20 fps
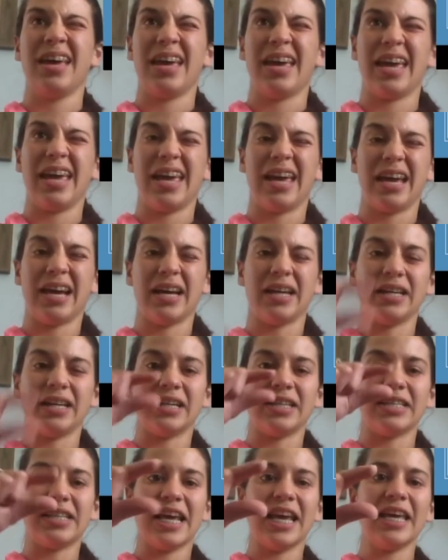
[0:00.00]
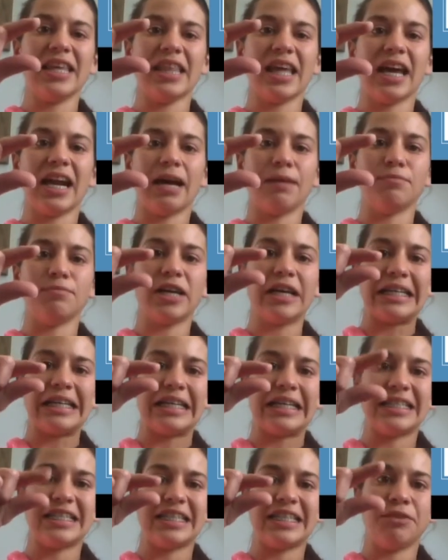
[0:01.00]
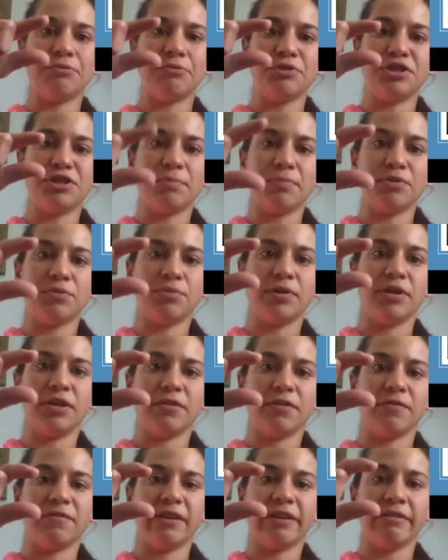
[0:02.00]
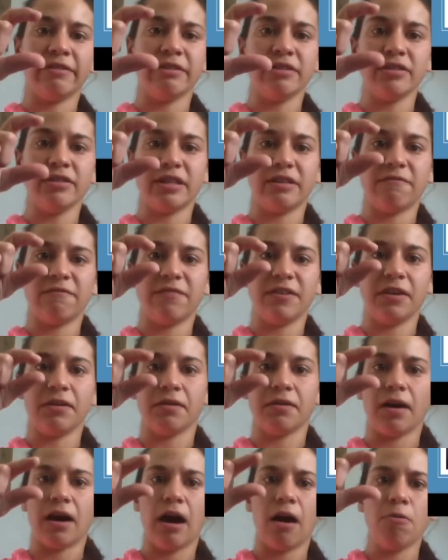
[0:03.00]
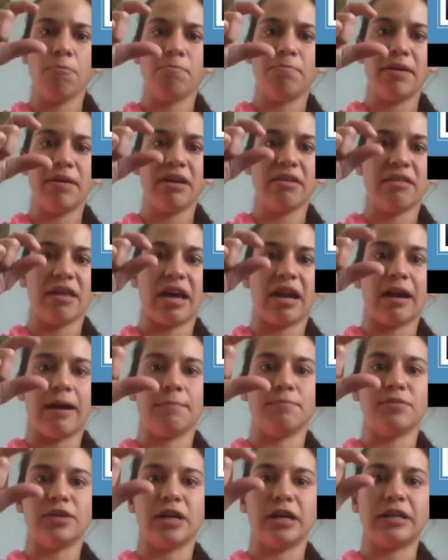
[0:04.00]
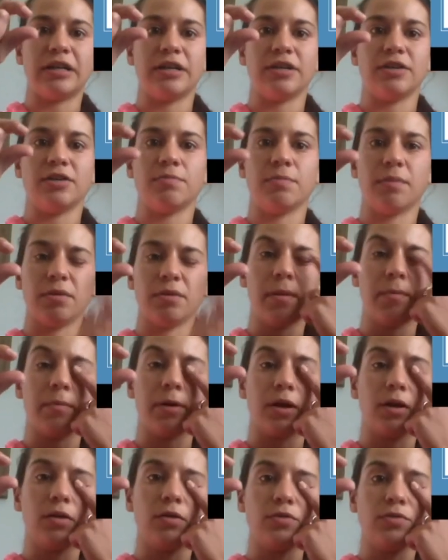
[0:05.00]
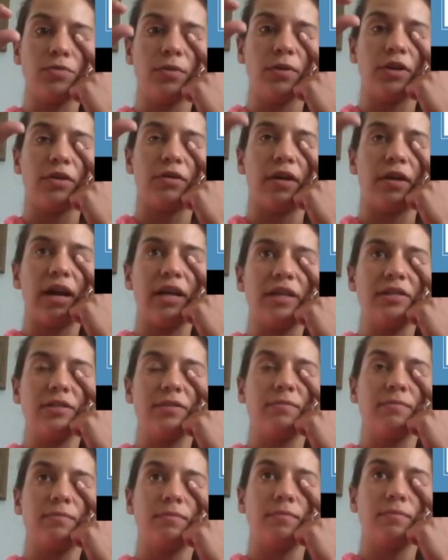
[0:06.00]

And take that object and sandwich it between your fingers and figure out how big that object is. But remember, close one of your eyes.